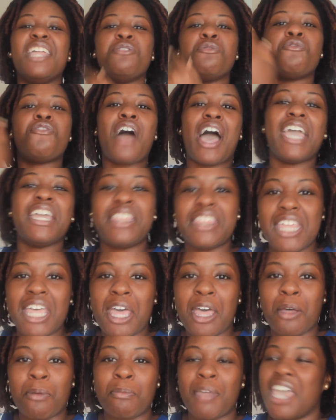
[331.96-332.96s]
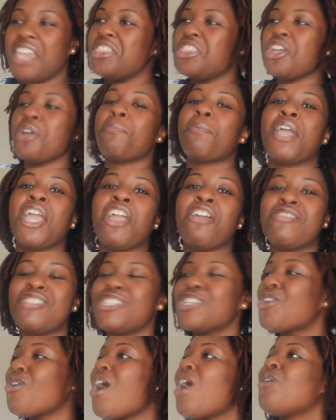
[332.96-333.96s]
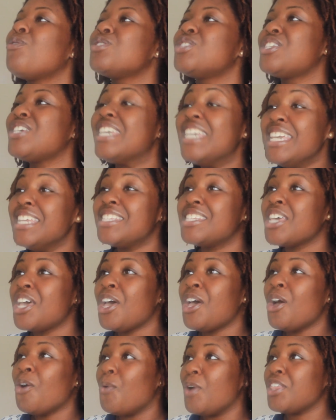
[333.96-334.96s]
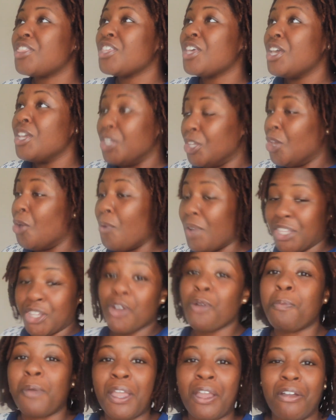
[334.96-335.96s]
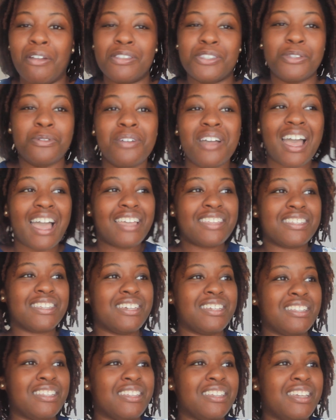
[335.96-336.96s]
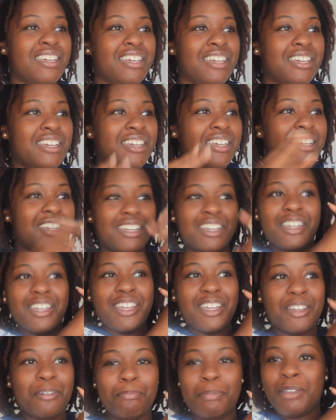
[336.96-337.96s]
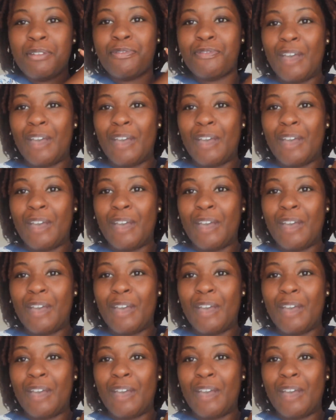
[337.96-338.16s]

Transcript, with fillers: invite them and their parents to go out to eat with you and your parents. You guys can be